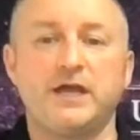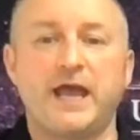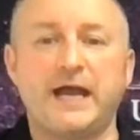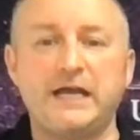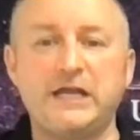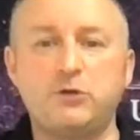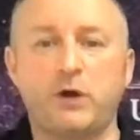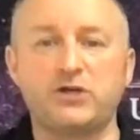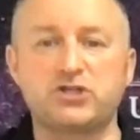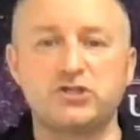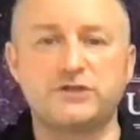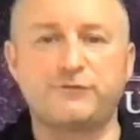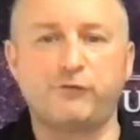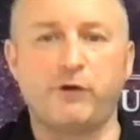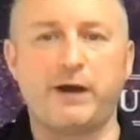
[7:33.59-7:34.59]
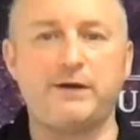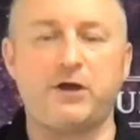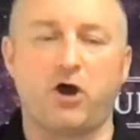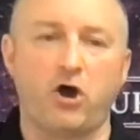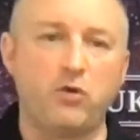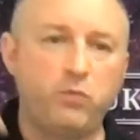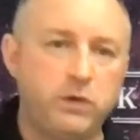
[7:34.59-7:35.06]
Any questions throughout it,
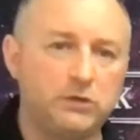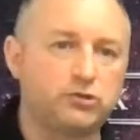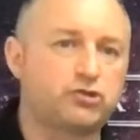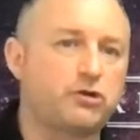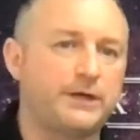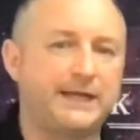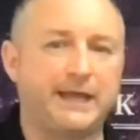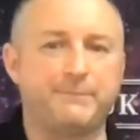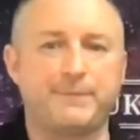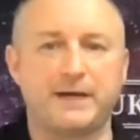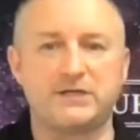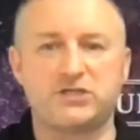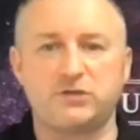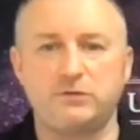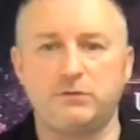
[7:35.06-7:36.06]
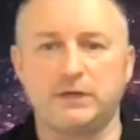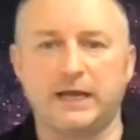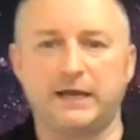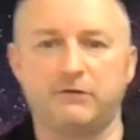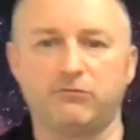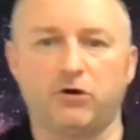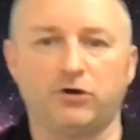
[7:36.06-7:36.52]
I will try to get back to you
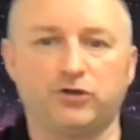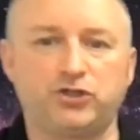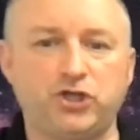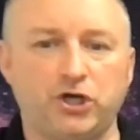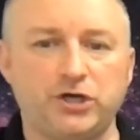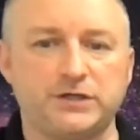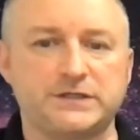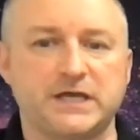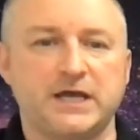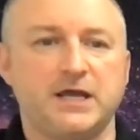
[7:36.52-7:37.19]
later on. Good.